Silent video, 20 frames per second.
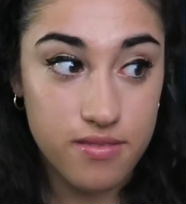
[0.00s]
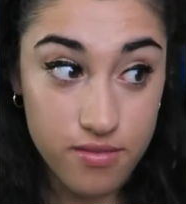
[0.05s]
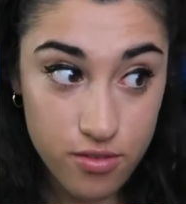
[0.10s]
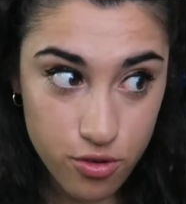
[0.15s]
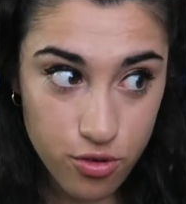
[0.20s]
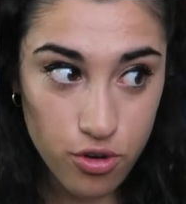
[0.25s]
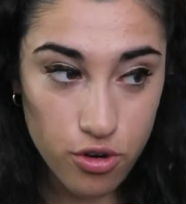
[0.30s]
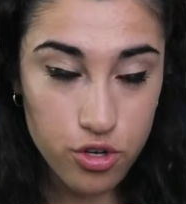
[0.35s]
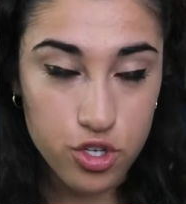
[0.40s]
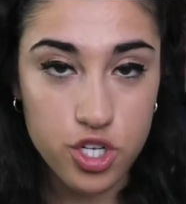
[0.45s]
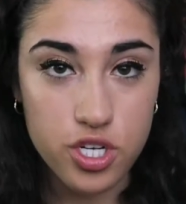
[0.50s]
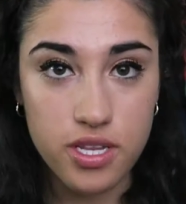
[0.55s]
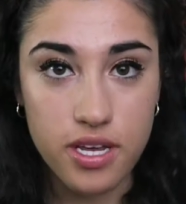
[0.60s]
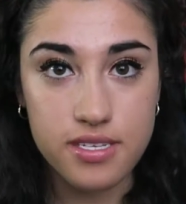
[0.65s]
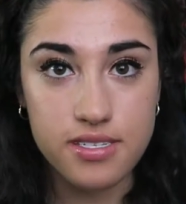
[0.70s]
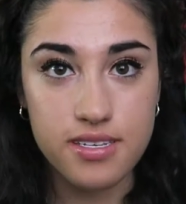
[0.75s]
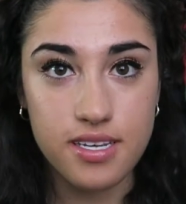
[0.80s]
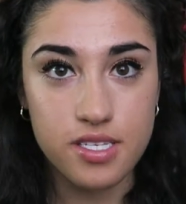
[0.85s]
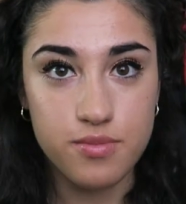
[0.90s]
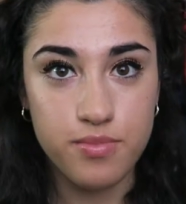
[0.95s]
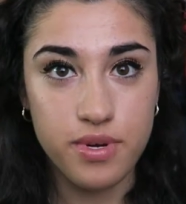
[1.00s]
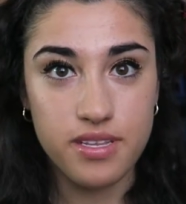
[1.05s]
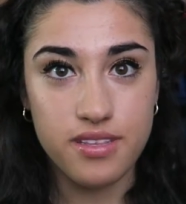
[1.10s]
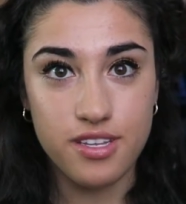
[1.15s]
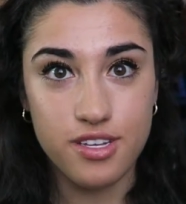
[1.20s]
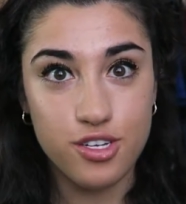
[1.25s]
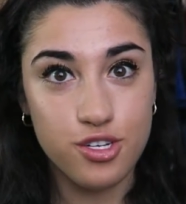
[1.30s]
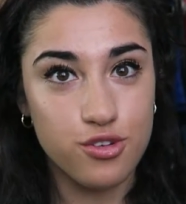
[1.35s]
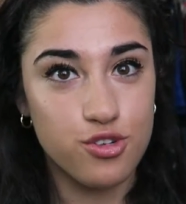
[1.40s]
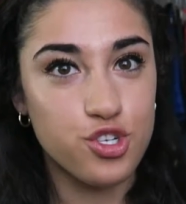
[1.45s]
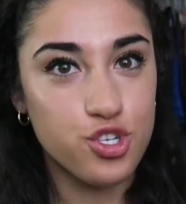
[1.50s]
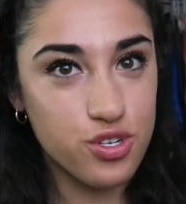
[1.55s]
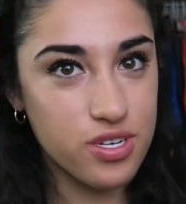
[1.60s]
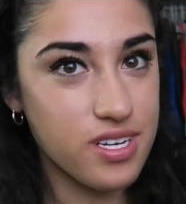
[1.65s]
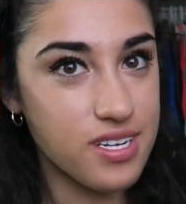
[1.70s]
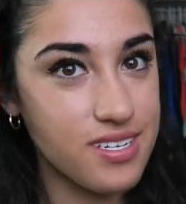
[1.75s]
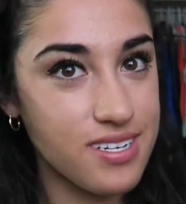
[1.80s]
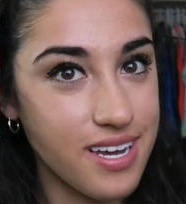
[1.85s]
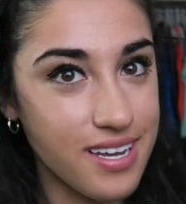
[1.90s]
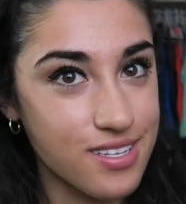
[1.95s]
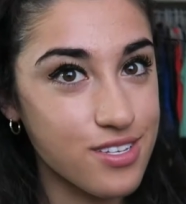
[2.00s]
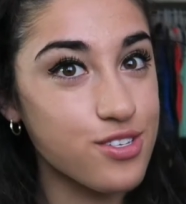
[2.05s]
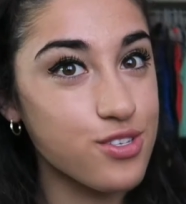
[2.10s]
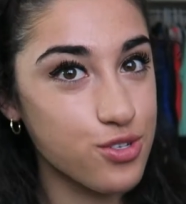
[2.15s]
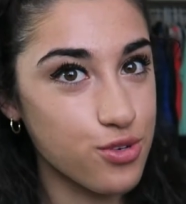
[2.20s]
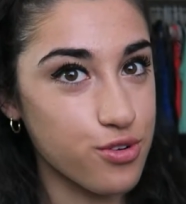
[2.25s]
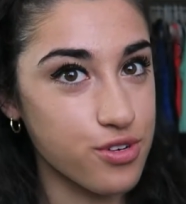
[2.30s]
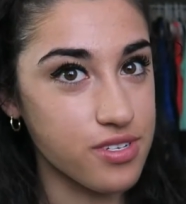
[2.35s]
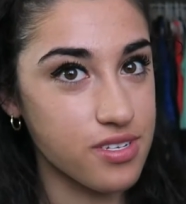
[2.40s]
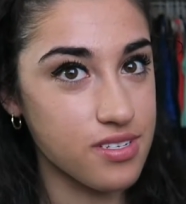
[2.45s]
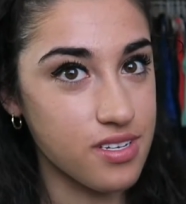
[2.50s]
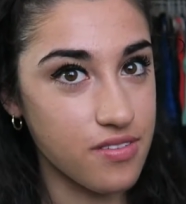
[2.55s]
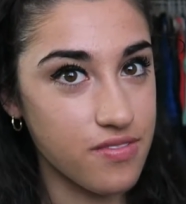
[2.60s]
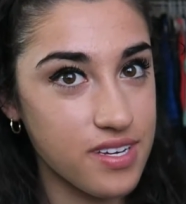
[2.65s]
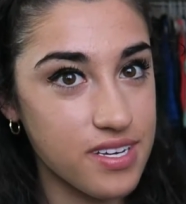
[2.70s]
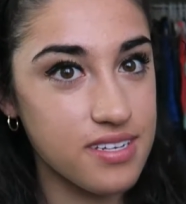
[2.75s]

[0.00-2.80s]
the grocery list says but the nutrient dense sources of